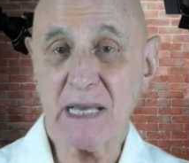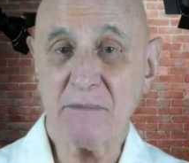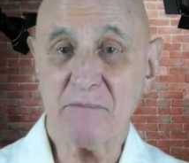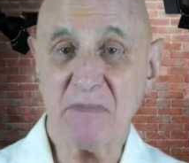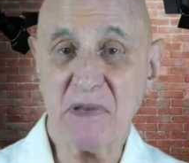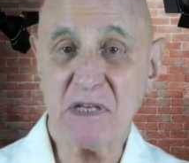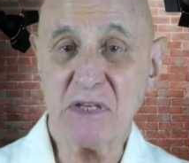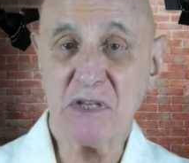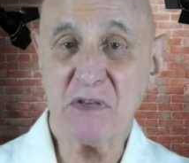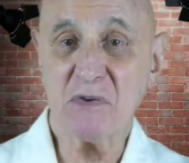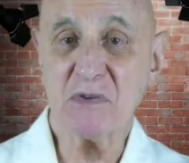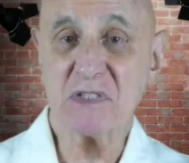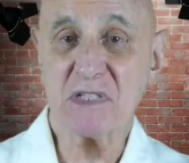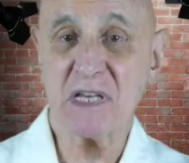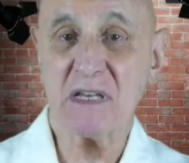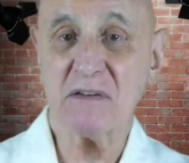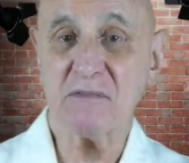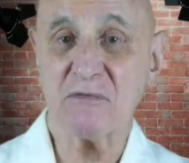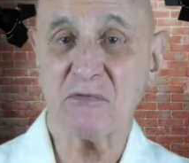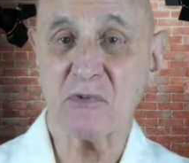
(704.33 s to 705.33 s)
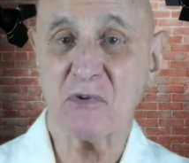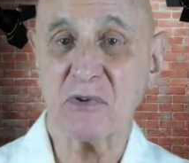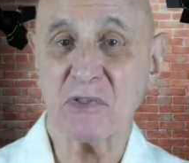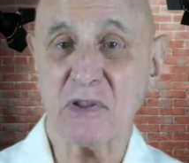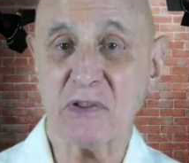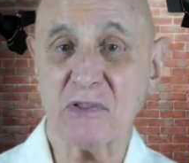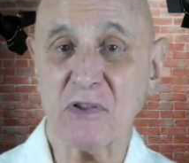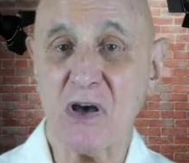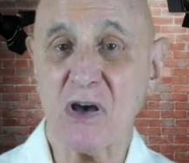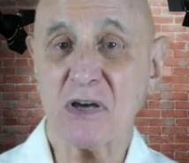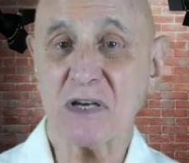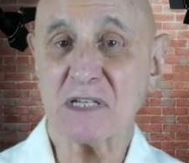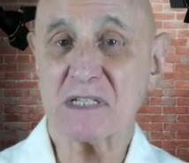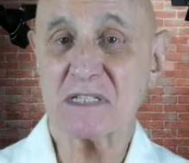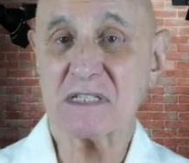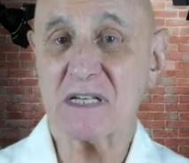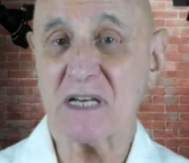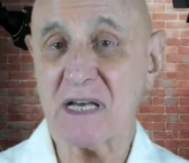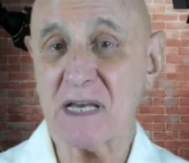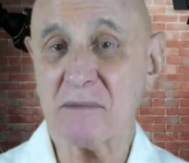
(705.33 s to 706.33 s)
using for the longest
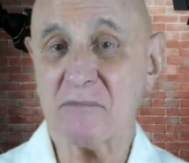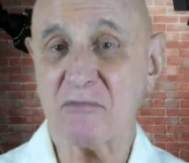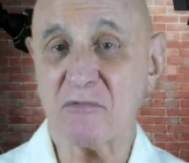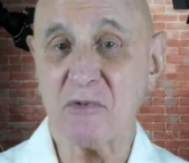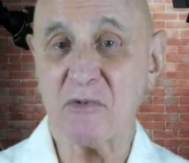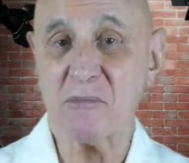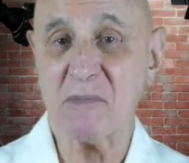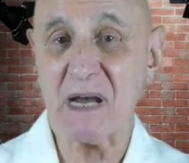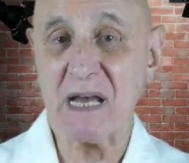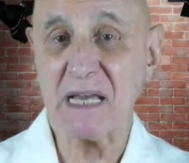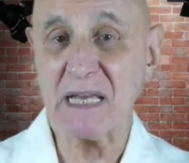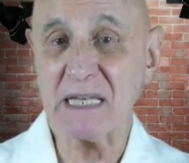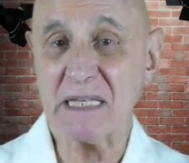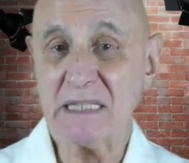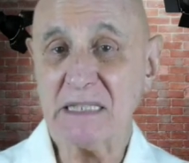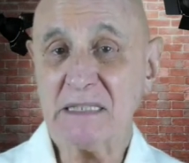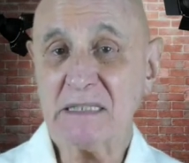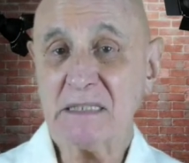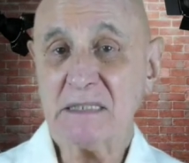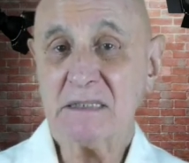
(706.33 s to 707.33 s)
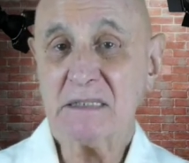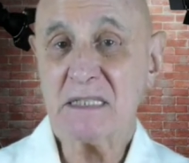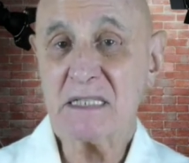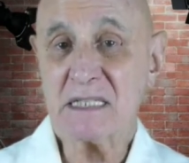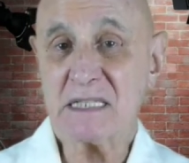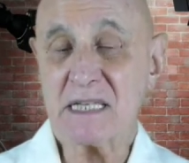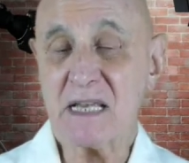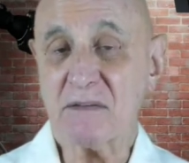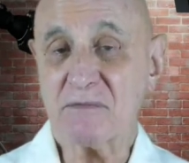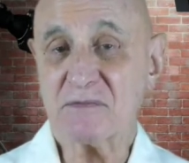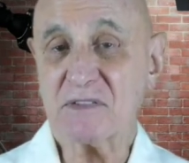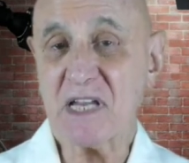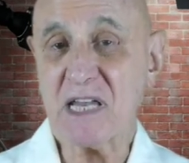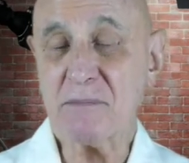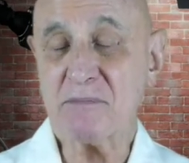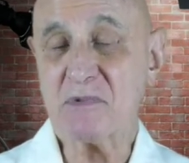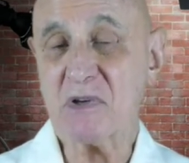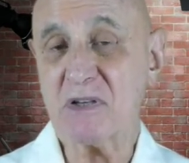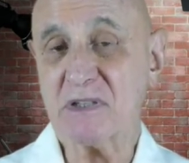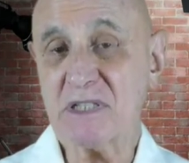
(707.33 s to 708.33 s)
time for my self-taped
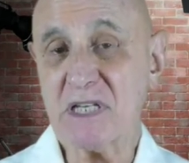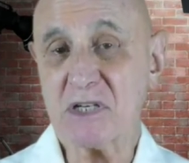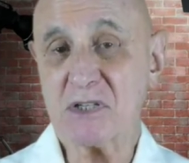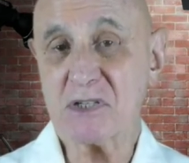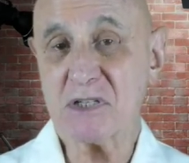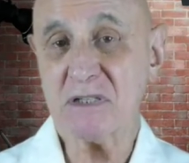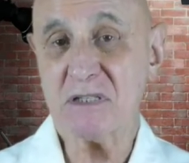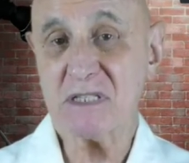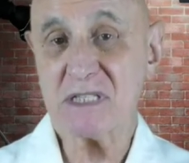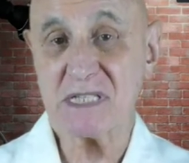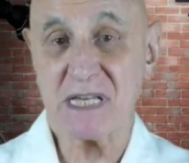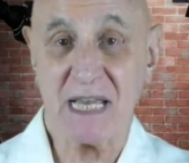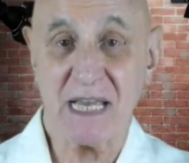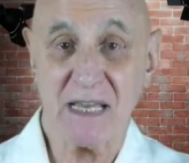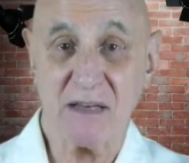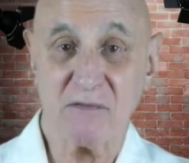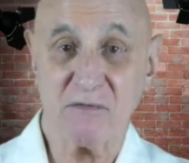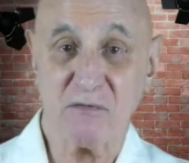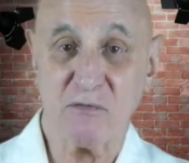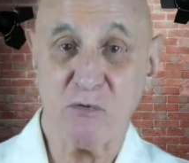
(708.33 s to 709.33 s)
auditions and for the